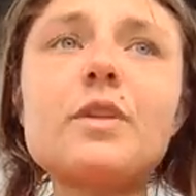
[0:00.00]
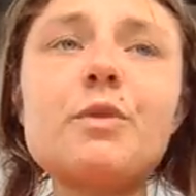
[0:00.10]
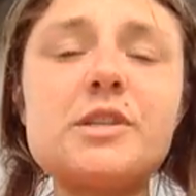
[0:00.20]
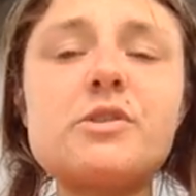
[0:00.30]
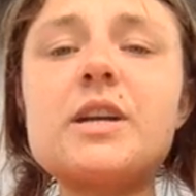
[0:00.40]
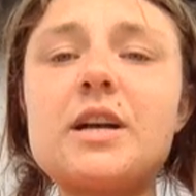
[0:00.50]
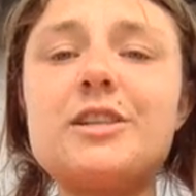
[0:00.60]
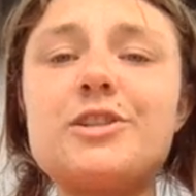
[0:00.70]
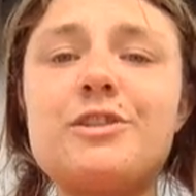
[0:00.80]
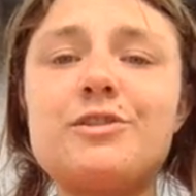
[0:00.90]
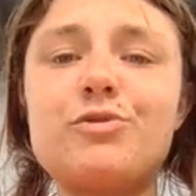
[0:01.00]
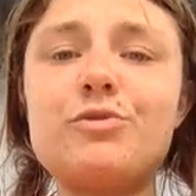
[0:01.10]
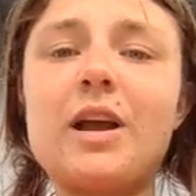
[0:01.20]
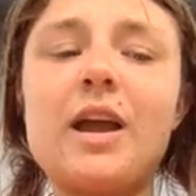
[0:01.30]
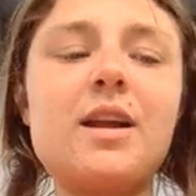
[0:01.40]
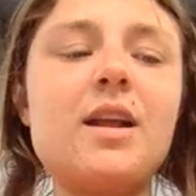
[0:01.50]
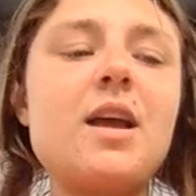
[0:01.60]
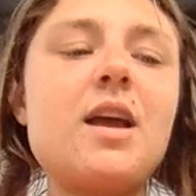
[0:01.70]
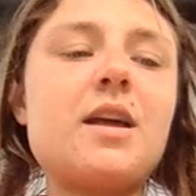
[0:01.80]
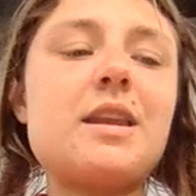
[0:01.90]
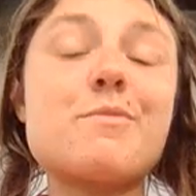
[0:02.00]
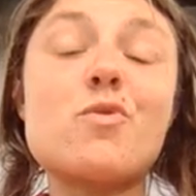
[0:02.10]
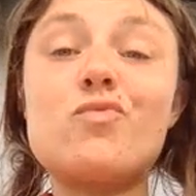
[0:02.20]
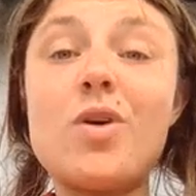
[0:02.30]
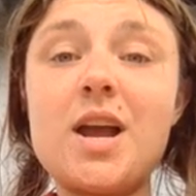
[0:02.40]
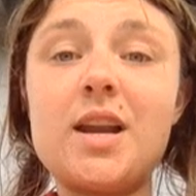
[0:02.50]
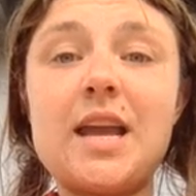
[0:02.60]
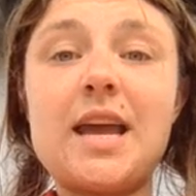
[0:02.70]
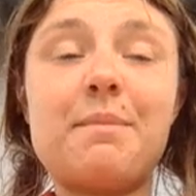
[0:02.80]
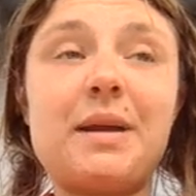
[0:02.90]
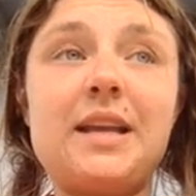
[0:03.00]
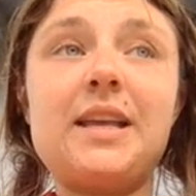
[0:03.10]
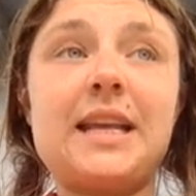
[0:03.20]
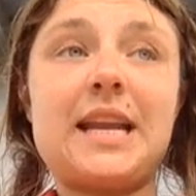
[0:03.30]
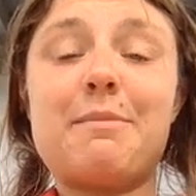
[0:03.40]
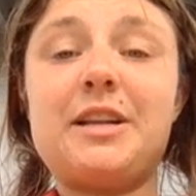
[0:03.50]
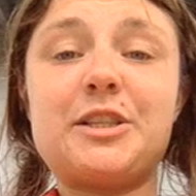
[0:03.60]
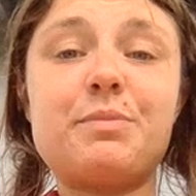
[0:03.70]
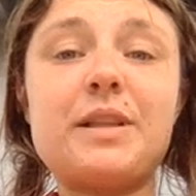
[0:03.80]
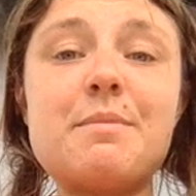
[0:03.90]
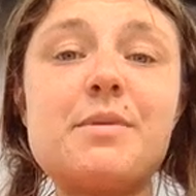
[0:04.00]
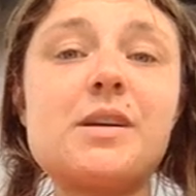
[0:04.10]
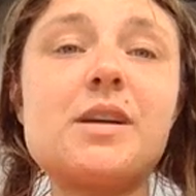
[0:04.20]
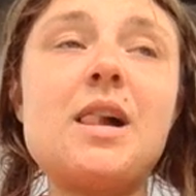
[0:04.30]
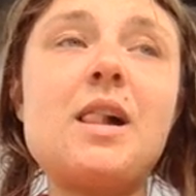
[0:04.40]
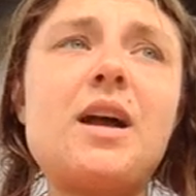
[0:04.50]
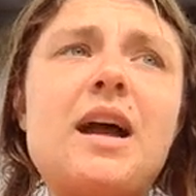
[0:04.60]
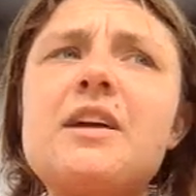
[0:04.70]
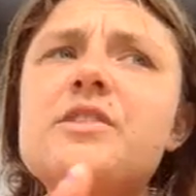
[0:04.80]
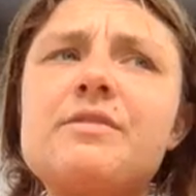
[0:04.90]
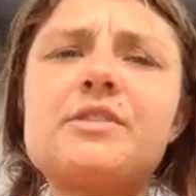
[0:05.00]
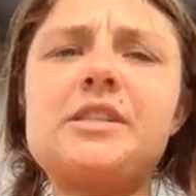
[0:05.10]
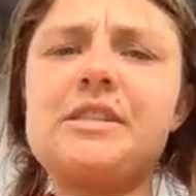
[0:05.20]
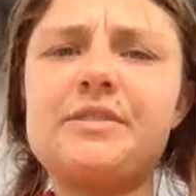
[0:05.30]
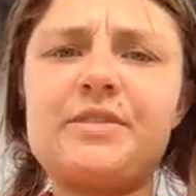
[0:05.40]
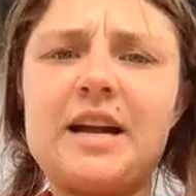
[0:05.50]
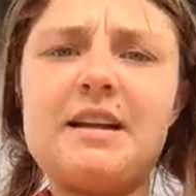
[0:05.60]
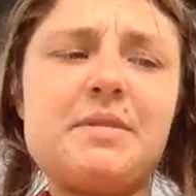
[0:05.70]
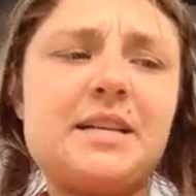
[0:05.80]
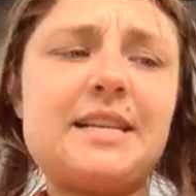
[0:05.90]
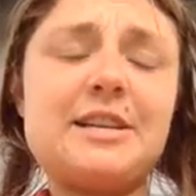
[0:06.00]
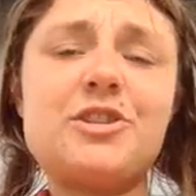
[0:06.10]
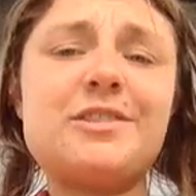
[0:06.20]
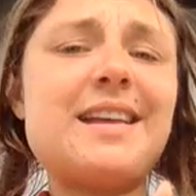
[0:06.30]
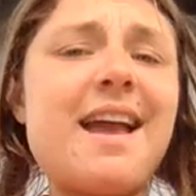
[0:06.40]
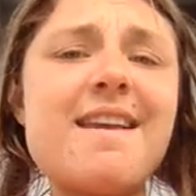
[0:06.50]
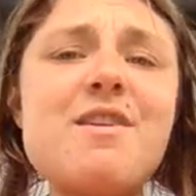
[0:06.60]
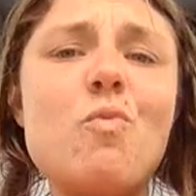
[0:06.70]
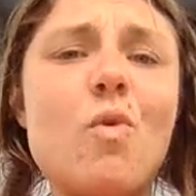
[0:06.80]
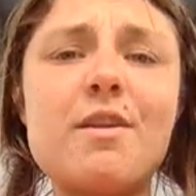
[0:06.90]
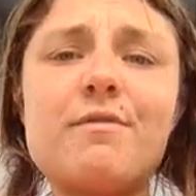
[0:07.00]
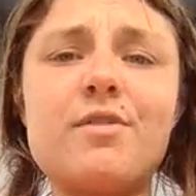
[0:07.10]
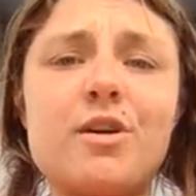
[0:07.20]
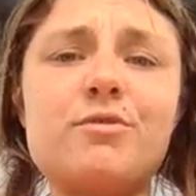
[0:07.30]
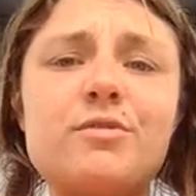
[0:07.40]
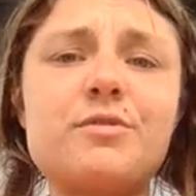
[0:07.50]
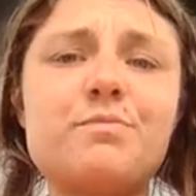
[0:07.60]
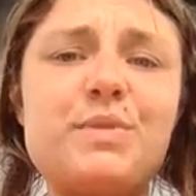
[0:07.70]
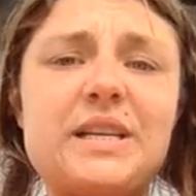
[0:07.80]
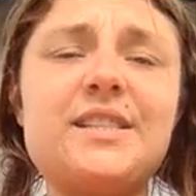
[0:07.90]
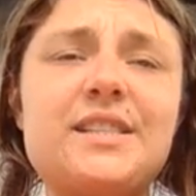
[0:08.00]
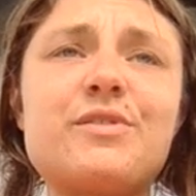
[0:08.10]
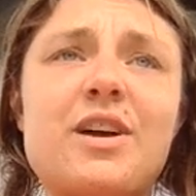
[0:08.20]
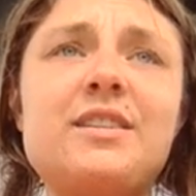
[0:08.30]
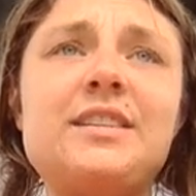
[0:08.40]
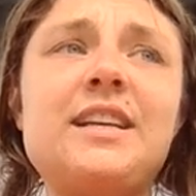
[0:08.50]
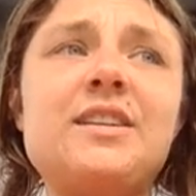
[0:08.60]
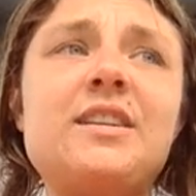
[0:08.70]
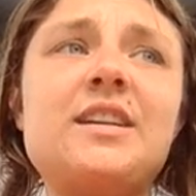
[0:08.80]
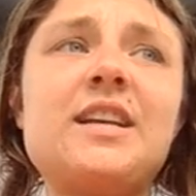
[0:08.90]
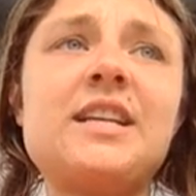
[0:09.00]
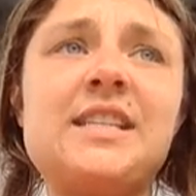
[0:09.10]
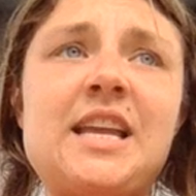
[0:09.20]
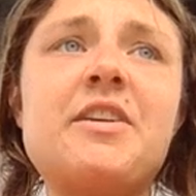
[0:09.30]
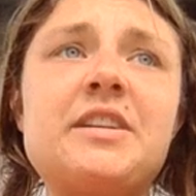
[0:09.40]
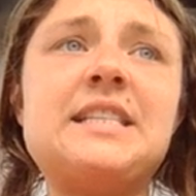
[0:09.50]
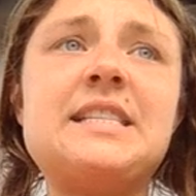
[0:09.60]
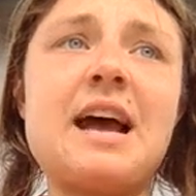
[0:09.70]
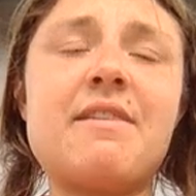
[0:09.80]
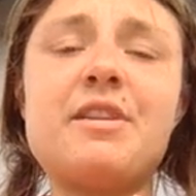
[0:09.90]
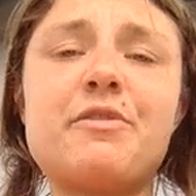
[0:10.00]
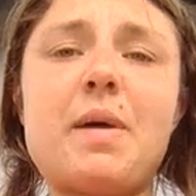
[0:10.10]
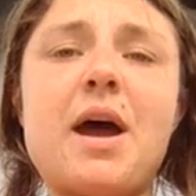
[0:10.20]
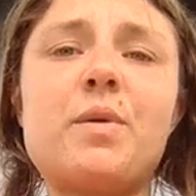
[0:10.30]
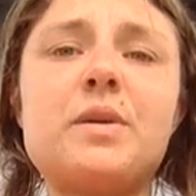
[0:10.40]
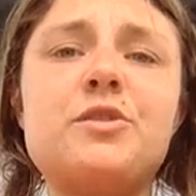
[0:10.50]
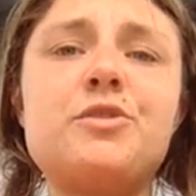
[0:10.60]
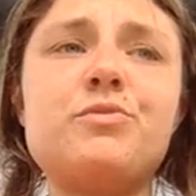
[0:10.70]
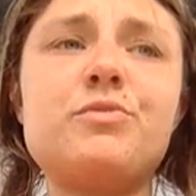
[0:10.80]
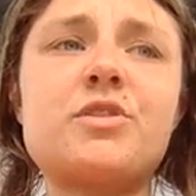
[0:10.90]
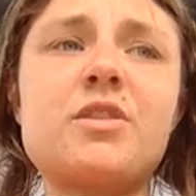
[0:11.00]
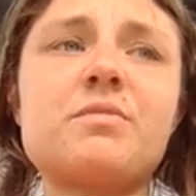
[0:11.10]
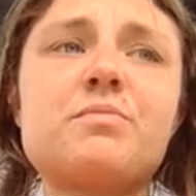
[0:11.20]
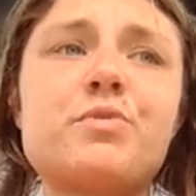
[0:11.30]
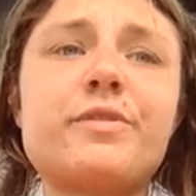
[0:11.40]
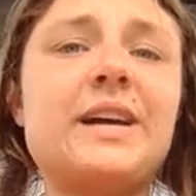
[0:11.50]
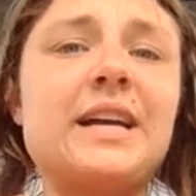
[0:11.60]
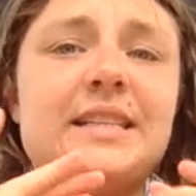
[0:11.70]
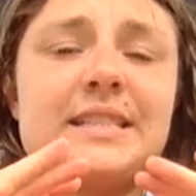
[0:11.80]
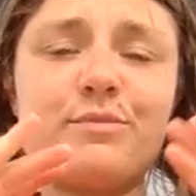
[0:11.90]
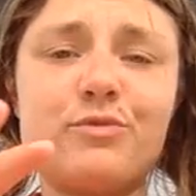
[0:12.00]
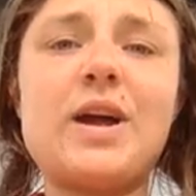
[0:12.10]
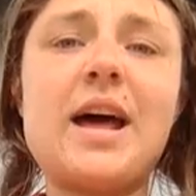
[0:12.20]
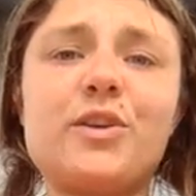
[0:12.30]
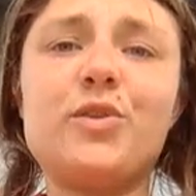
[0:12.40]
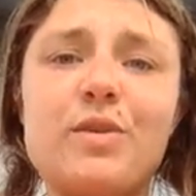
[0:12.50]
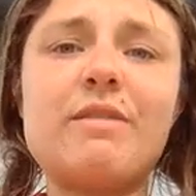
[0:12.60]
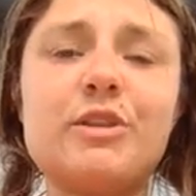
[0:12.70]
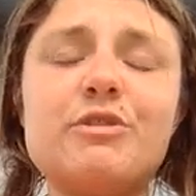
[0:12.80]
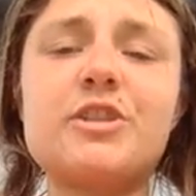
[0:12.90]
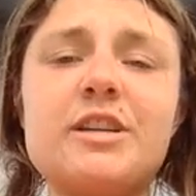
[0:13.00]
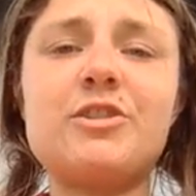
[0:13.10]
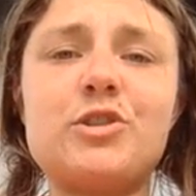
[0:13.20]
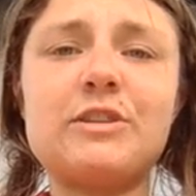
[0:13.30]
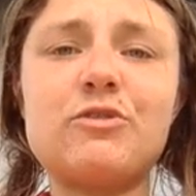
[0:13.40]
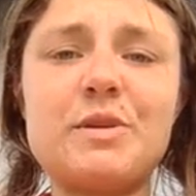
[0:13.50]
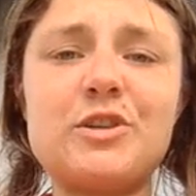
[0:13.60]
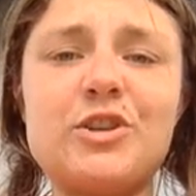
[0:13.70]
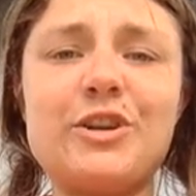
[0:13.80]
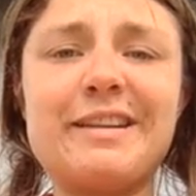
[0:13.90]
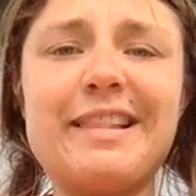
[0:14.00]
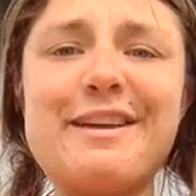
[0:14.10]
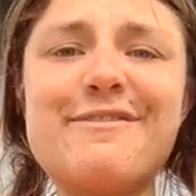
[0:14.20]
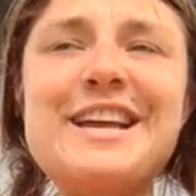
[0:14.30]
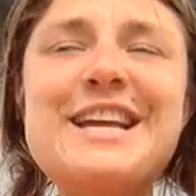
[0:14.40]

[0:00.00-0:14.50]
Restoring Consciousness Toolkit, #1, and my Healing and Happiness Playbook. I also have a series of guided meditations. Any one of those pieces of content is guaranteed to have enough power to start providing some radical revolutionary transformation in your life.